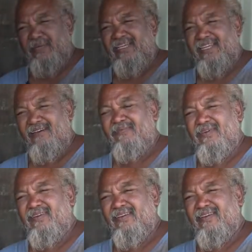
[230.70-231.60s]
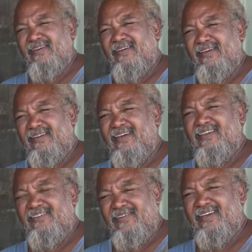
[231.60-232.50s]
picked up and I
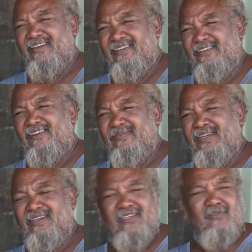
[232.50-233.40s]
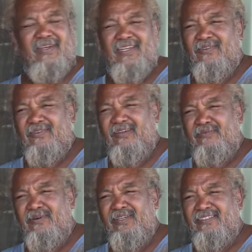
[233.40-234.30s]
knew I had a job and I just went out with the
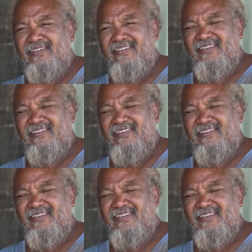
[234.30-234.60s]
boys.